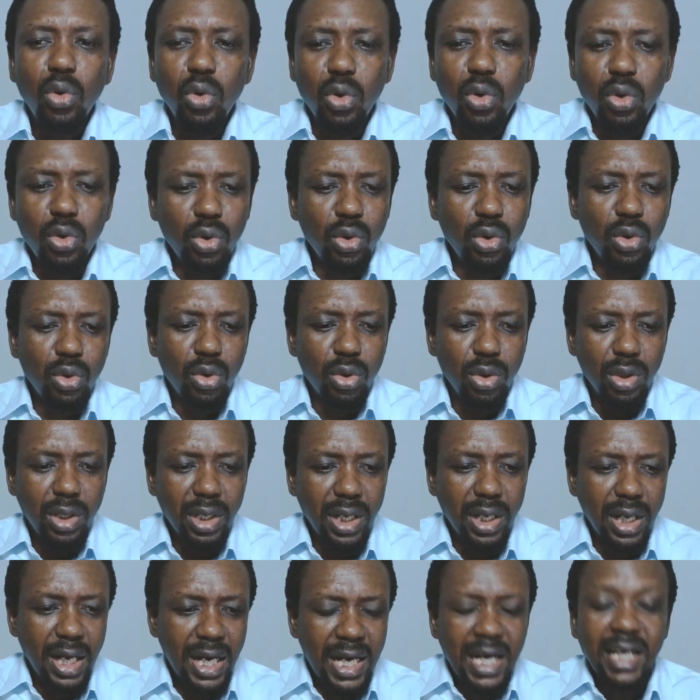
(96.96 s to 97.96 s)
who
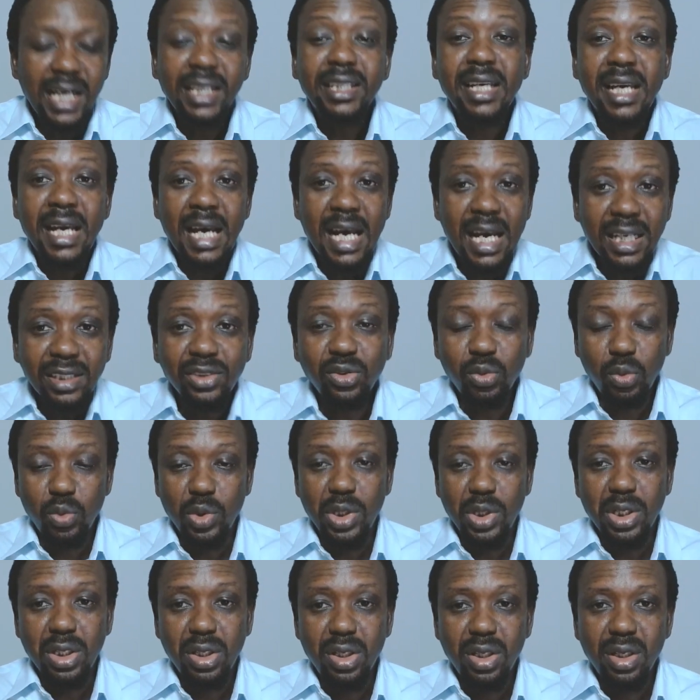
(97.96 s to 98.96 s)
had a
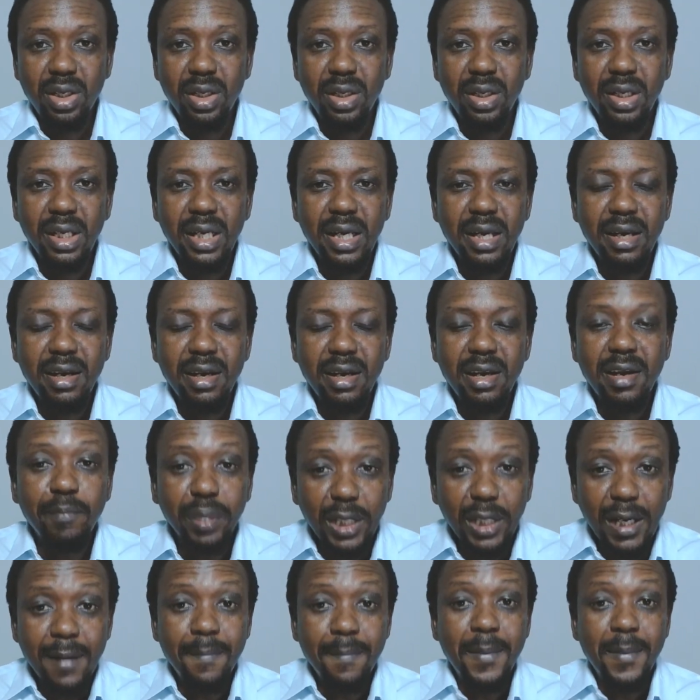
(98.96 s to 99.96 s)
handwork, a
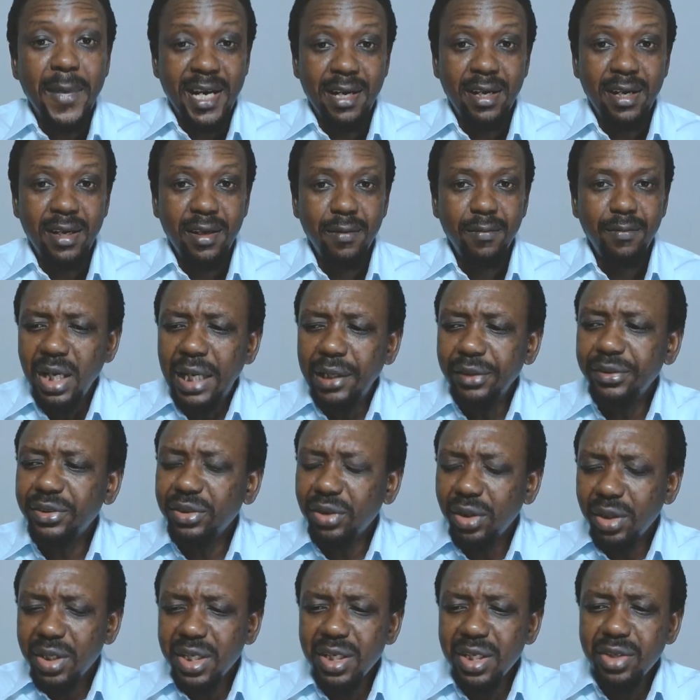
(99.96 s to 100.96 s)
plumber. I
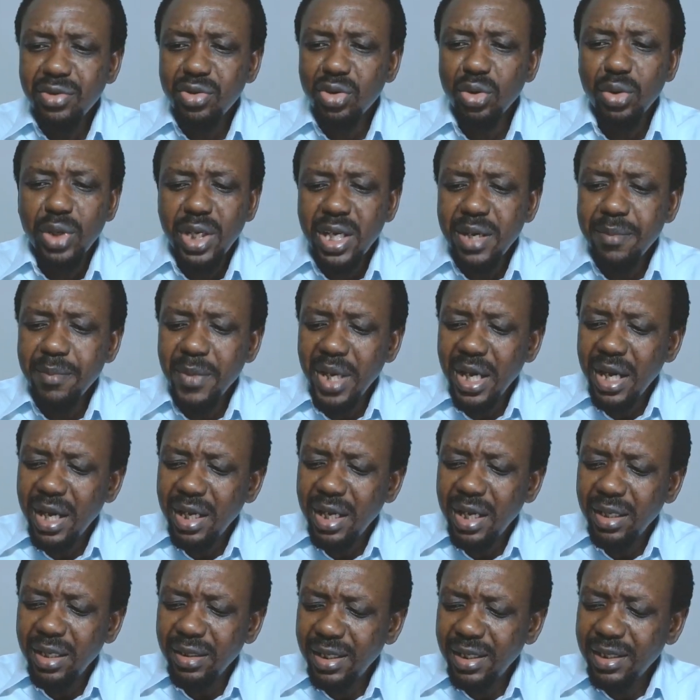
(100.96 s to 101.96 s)
was talking to him
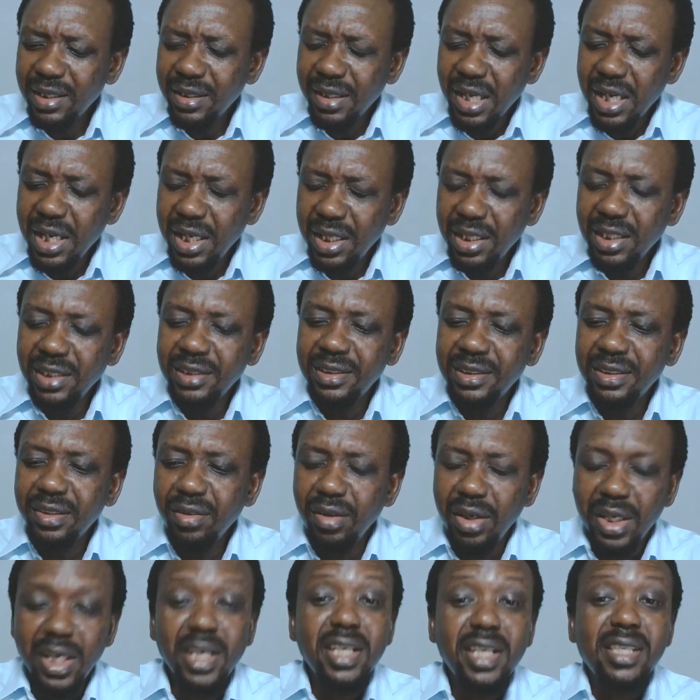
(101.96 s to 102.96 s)
that he
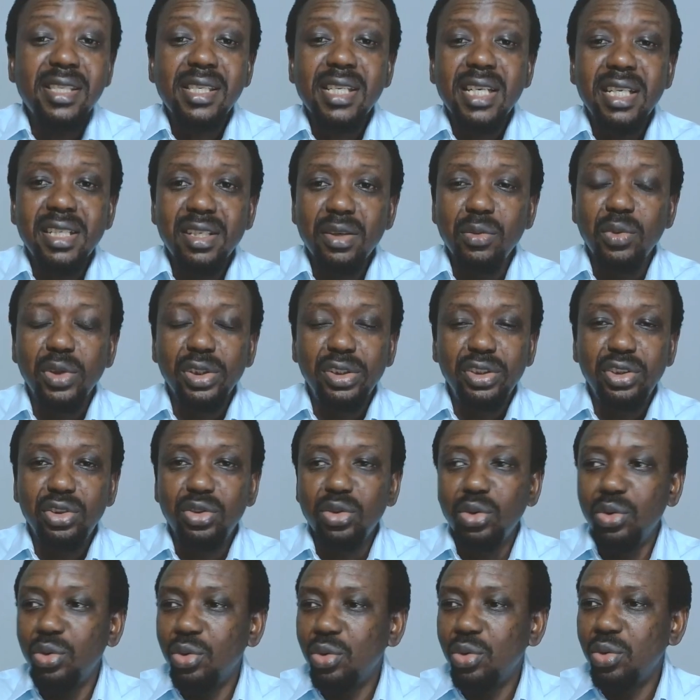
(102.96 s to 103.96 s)
said he
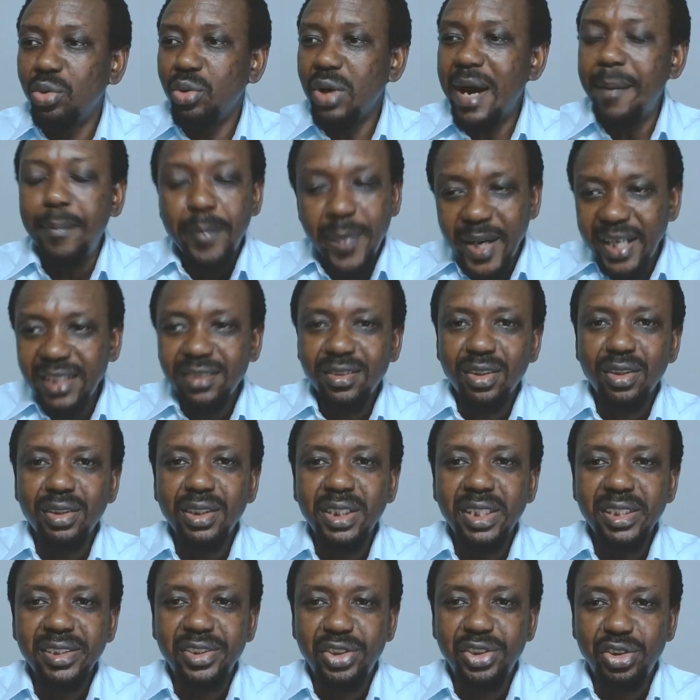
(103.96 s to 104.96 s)
wants to
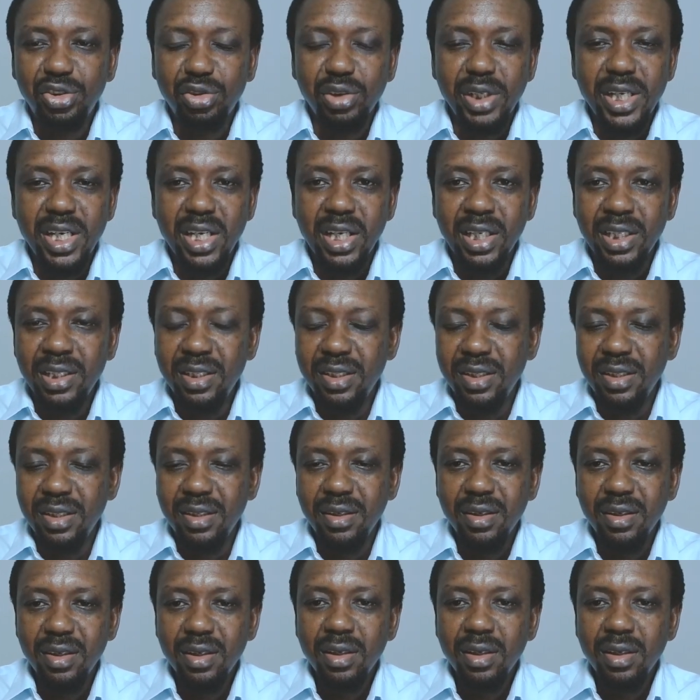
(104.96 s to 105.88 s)
abandon his trade,